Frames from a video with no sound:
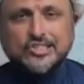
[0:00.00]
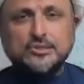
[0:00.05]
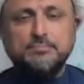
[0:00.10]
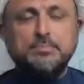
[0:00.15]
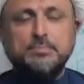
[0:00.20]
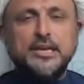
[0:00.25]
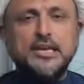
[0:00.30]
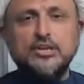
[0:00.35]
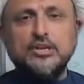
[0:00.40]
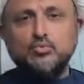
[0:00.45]
the
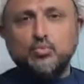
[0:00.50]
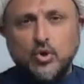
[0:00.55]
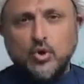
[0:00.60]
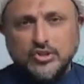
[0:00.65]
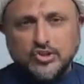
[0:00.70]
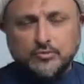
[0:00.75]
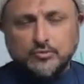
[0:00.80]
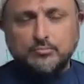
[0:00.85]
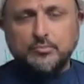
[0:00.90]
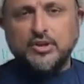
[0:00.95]
speed
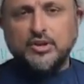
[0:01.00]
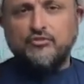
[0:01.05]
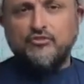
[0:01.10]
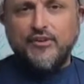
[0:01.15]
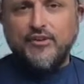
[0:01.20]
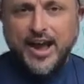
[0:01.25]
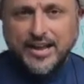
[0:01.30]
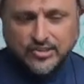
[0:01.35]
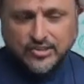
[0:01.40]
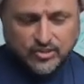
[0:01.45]
was a bit
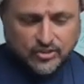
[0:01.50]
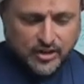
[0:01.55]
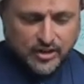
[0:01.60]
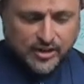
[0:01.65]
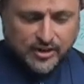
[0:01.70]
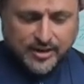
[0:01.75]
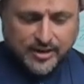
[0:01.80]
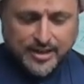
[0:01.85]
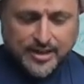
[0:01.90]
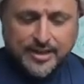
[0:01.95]

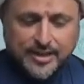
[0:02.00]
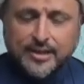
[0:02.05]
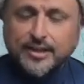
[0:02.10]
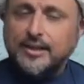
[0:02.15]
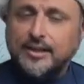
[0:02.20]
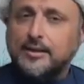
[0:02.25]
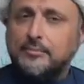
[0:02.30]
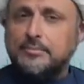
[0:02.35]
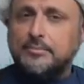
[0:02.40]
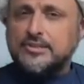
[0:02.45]
faster,
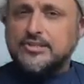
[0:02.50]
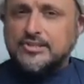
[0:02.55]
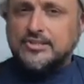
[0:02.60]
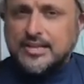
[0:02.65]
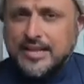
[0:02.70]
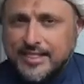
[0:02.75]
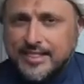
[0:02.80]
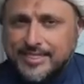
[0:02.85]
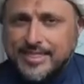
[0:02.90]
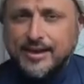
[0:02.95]
but
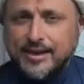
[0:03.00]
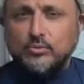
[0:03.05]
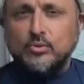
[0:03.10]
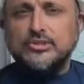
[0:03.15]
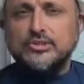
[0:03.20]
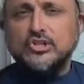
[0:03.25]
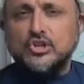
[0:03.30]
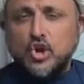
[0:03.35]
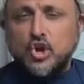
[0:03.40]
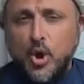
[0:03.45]
still there
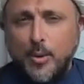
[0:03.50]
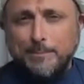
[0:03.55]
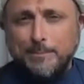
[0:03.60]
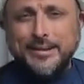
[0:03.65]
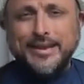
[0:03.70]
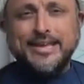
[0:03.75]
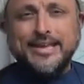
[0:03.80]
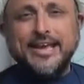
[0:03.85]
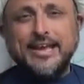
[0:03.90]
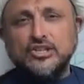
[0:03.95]
was a
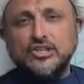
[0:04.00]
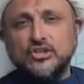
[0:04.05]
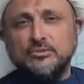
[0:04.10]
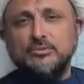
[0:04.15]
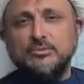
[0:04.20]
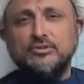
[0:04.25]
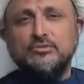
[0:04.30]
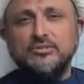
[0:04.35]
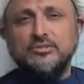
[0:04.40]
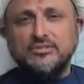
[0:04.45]
complication
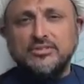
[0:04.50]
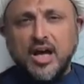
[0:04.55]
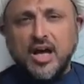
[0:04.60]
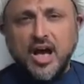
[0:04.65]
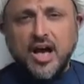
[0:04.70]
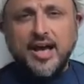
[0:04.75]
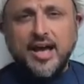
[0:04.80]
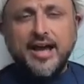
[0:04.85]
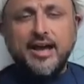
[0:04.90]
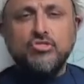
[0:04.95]
between
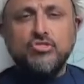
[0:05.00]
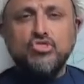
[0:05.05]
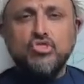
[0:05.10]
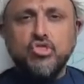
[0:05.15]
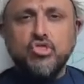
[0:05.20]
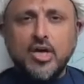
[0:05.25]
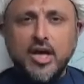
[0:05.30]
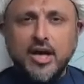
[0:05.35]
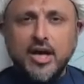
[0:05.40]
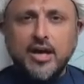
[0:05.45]
ta and
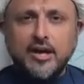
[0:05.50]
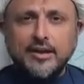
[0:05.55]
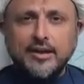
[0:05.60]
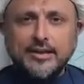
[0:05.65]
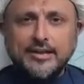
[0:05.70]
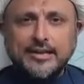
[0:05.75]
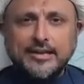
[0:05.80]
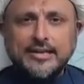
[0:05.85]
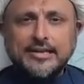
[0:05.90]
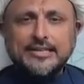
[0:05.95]
va,
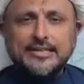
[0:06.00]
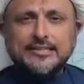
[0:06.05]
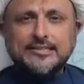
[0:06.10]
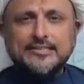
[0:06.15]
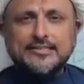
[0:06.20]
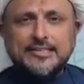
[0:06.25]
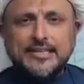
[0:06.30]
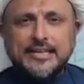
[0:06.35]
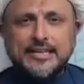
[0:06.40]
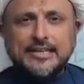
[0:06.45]

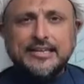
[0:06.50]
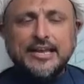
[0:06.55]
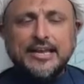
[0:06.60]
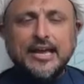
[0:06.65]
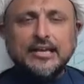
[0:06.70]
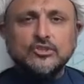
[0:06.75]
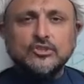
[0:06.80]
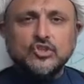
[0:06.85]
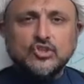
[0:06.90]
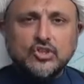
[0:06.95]
sin
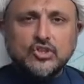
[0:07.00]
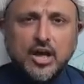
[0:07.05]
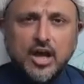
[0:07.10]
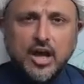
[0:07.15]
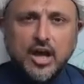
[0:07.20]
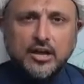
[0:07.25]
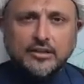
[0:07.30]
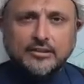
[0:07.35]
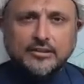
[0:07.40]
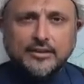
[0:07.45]
and
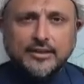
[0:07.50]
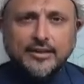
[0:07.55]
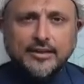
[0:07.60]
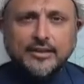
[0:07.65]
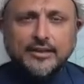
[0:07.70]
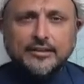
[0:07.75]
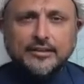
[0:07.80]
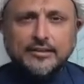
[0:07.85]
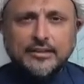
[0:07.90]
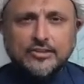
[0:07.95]
sad,
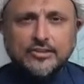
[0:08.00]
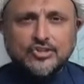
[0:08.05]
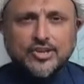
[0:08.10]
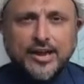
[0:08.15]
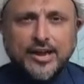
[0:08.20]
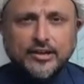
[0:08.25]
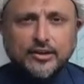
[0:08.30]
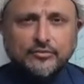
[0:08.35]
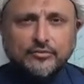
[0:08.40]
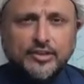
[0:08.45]
these
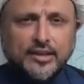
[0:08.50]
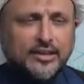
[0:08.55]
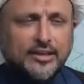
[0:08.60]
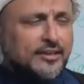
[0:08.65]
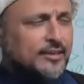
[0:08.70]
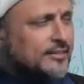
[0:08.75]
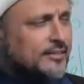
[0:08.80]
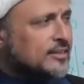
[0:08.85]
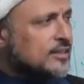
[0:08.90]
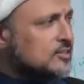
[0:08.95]
kind of
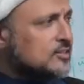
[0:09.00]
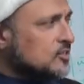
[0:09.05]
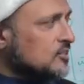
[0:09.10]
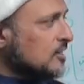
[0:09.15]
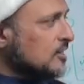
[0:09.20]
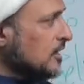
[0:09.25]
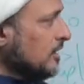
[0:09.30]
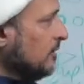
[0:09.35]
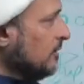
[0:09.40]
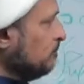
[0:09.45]
things.
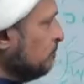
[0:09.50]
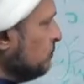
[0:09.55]
This